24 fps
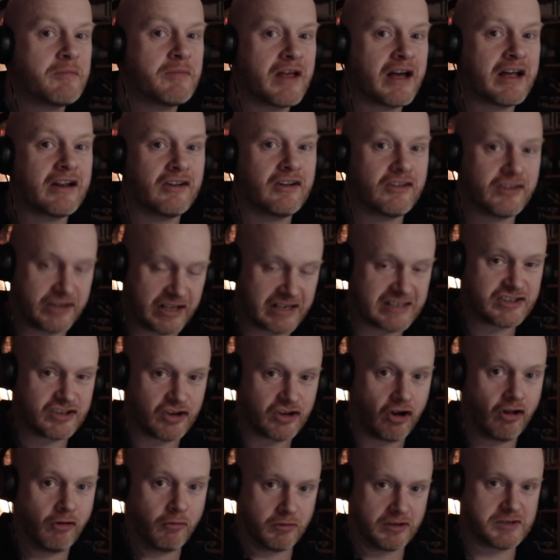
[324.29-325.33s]
that doesn't
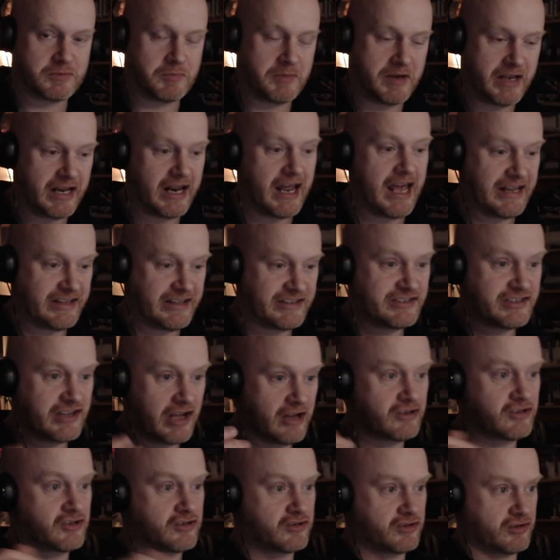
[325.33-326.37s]
always mean it's a,